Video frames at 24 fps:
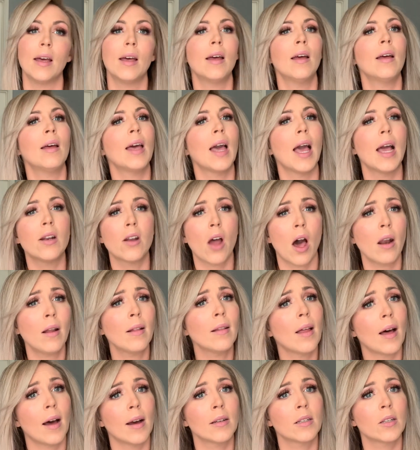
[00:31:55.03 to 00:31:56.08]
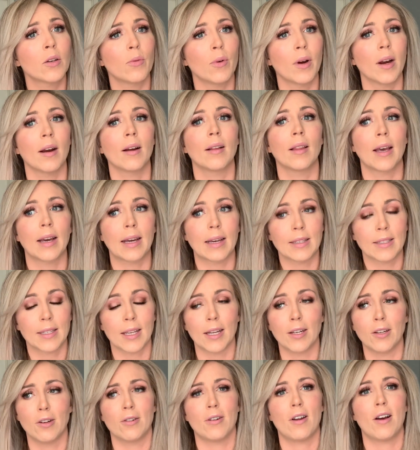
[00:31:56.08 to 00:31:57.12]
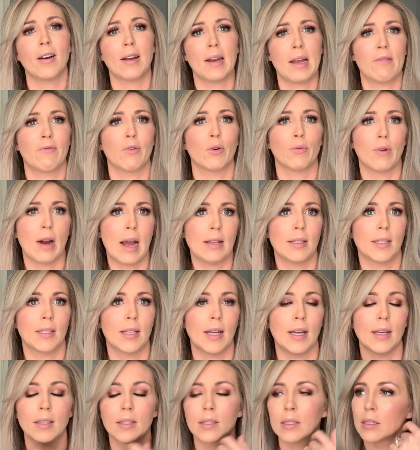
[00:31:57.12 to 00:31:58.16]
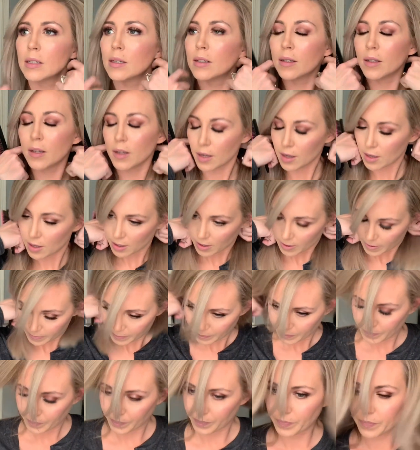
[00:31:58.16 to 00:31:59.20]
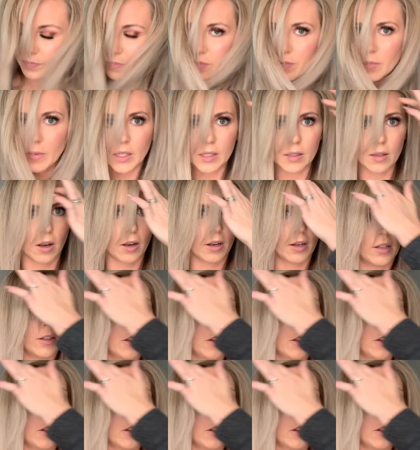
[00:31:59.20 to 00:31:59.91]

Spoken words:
and not a lot to where, like I said, you're not gonna have a rat's nest. It's not gonna look